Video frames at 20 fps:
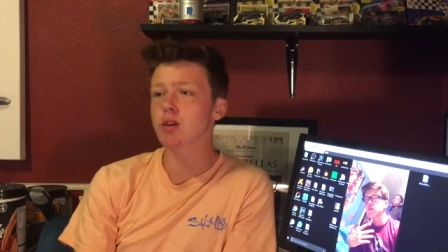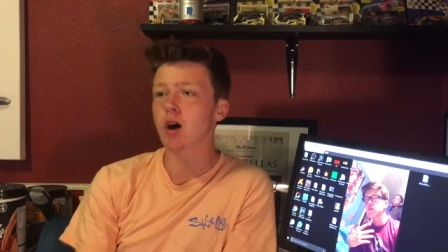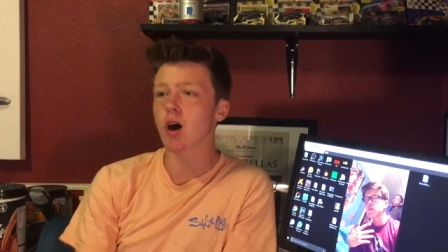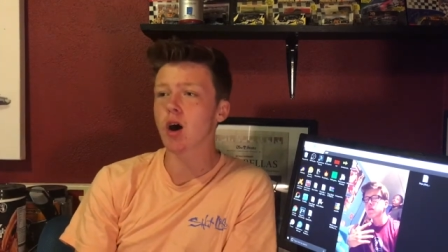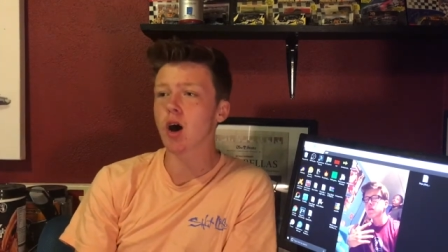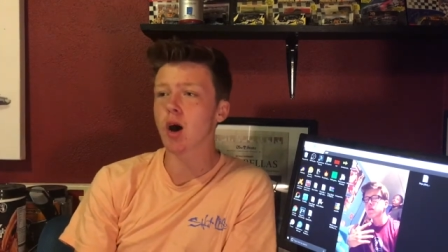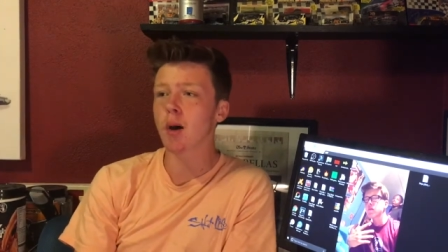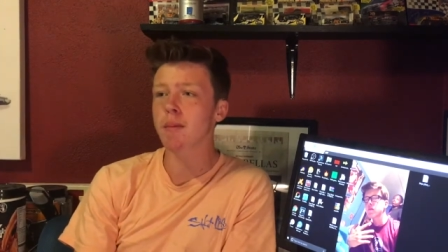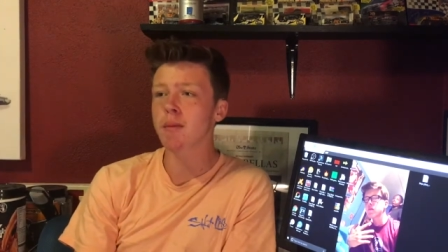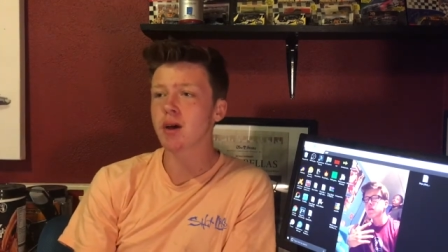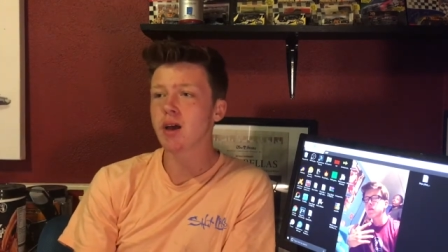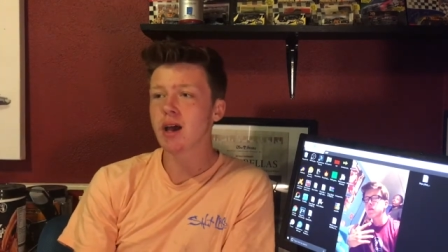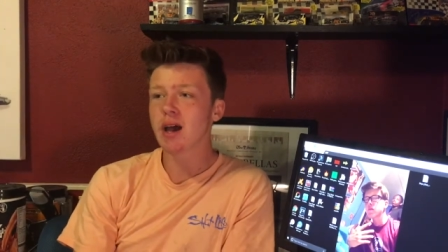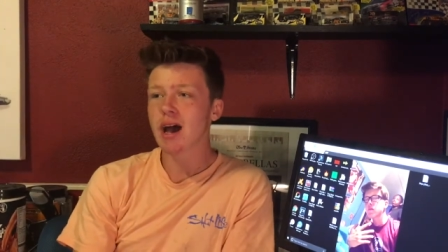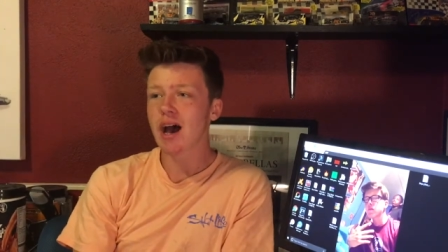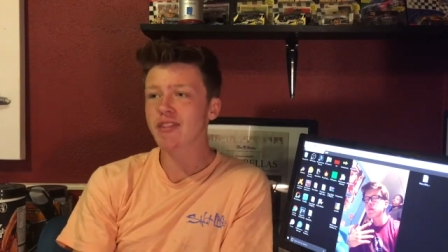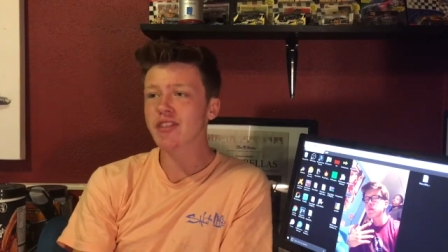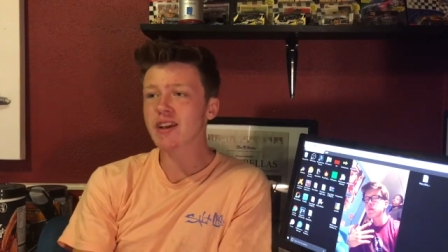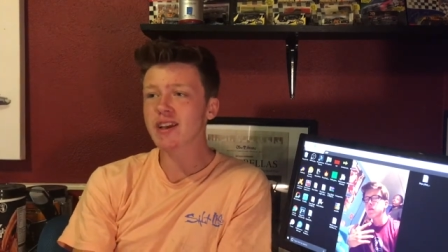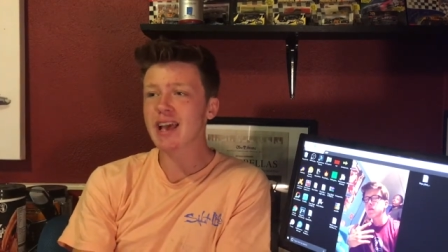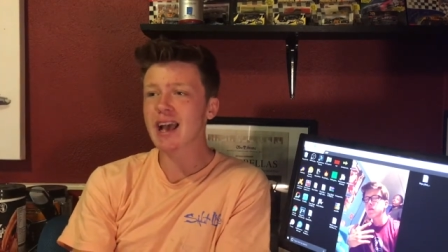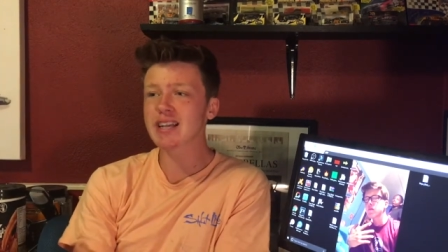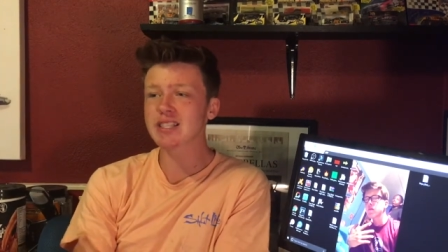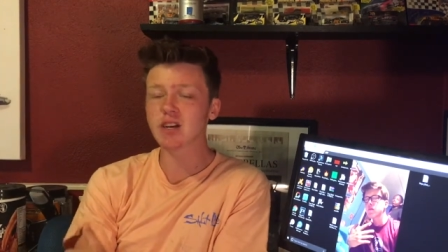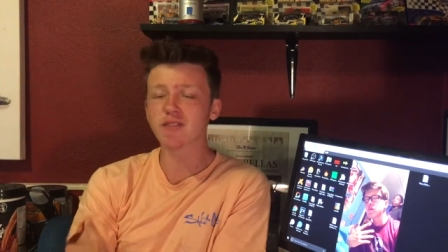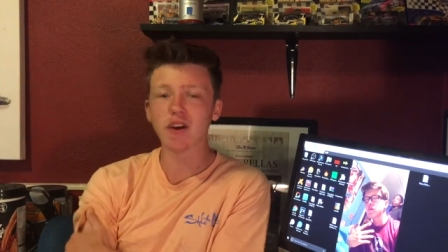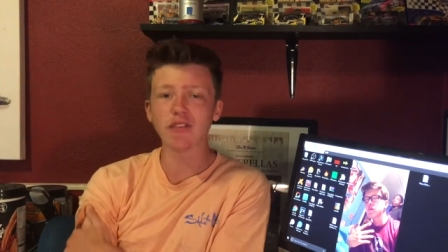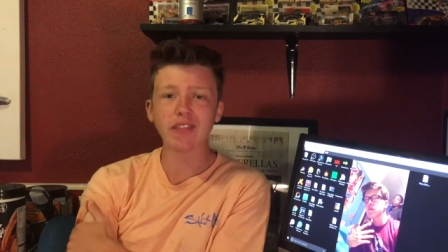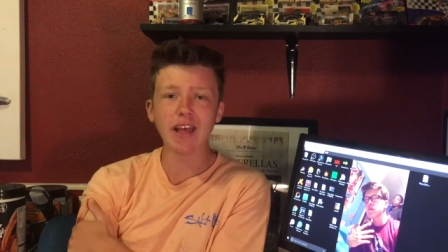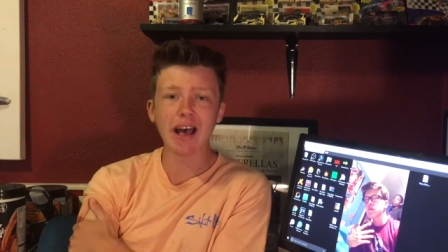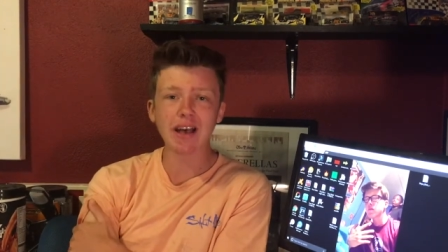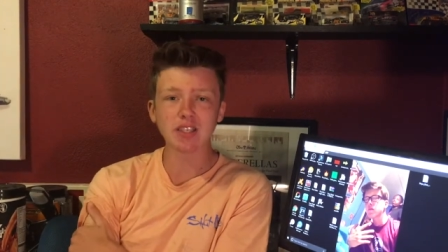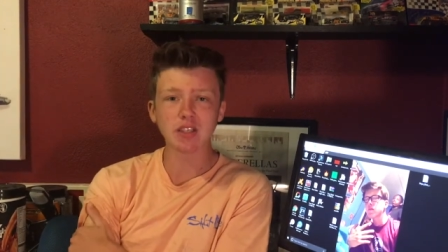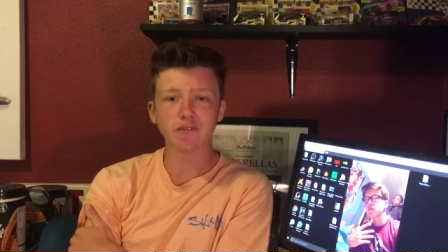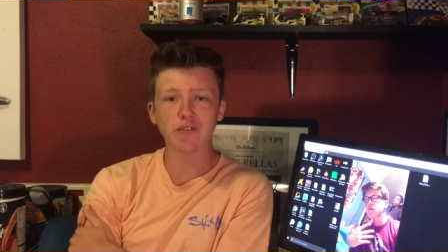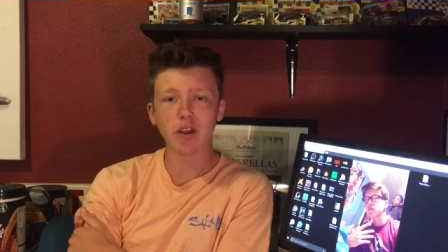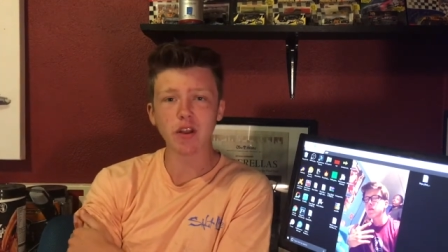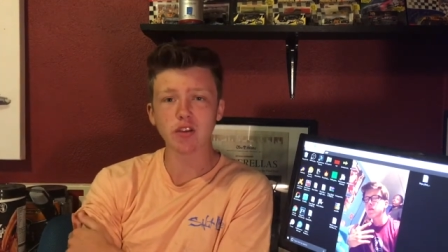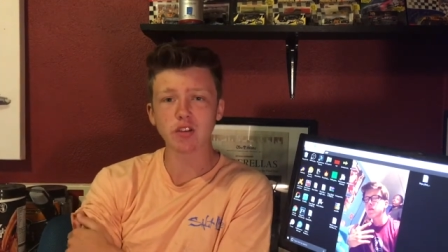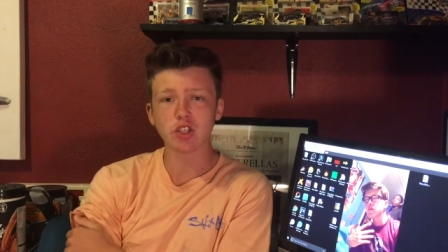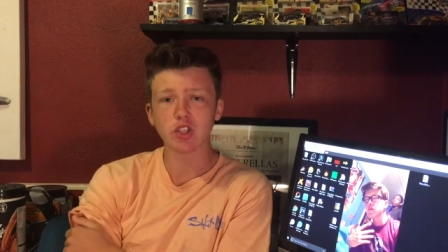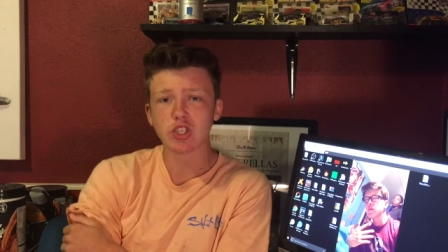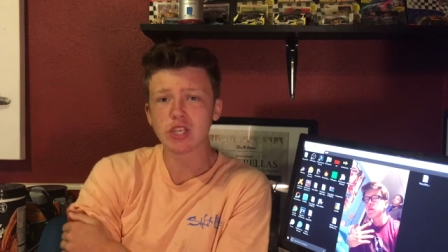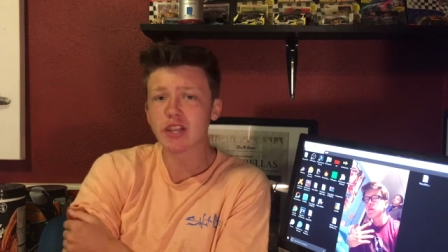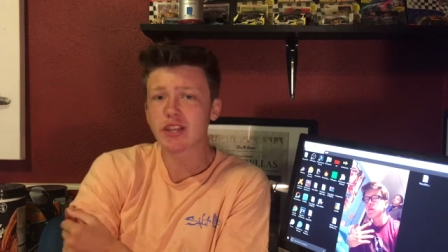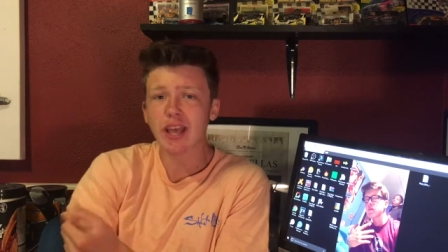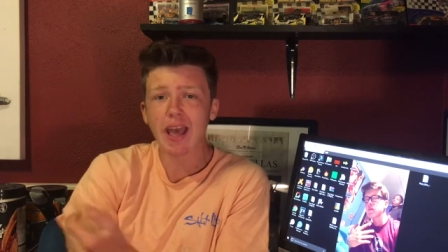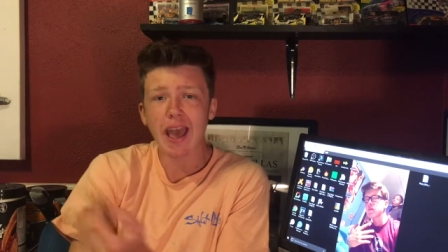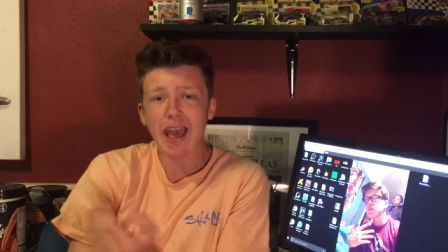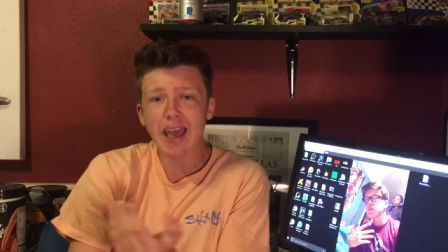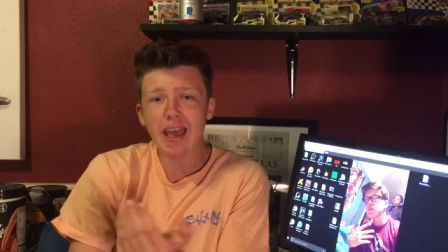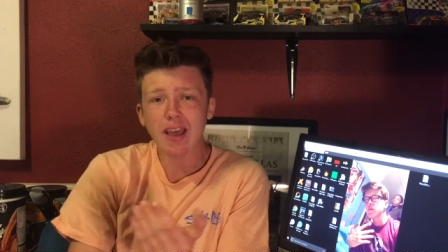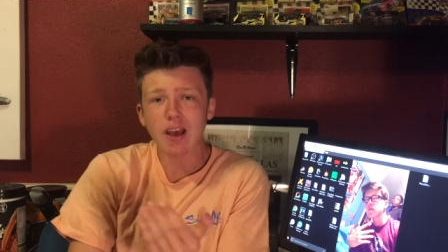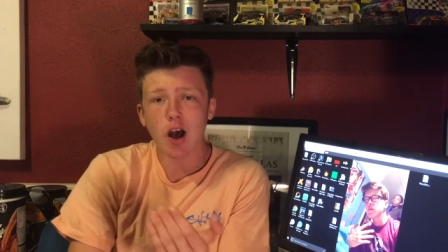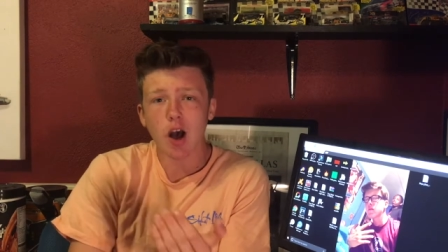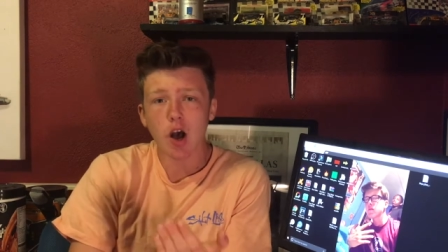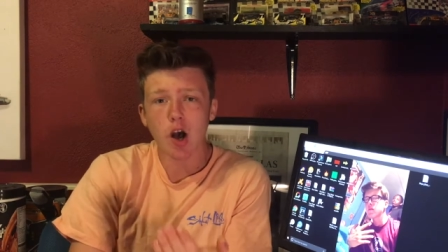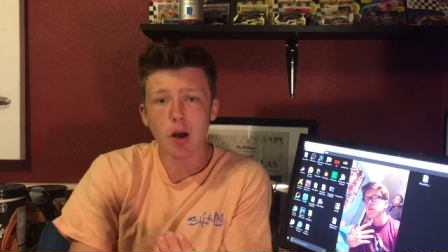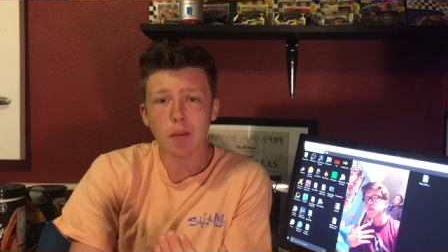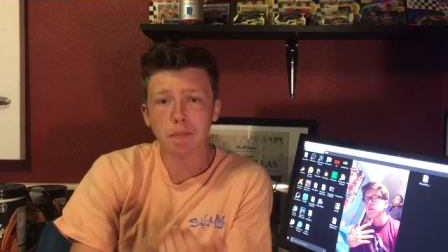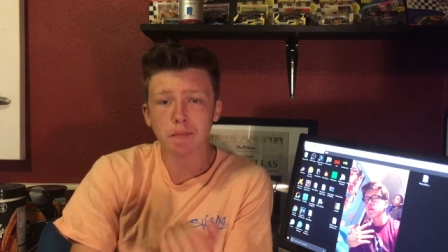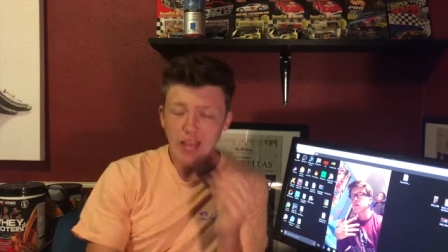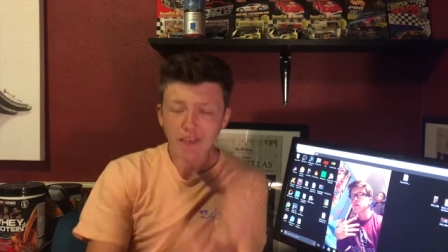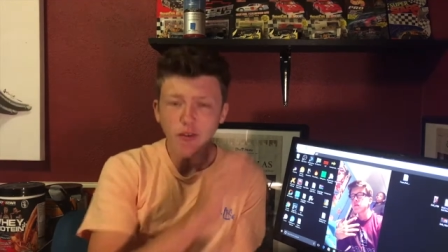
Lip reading: I think he has over 1,000 videos of GTA.